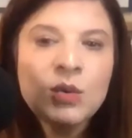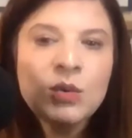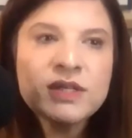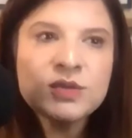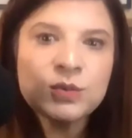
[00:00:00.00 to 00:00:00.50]

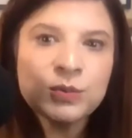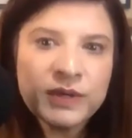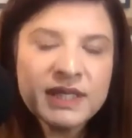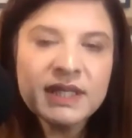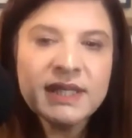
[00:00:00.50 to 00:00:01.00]
What's
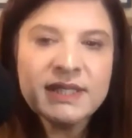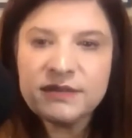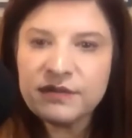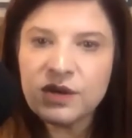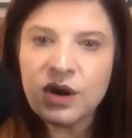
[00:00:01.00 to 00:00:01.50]
really
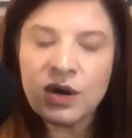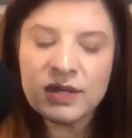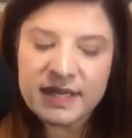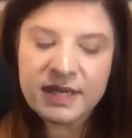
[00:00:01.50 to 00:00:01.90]
difficult,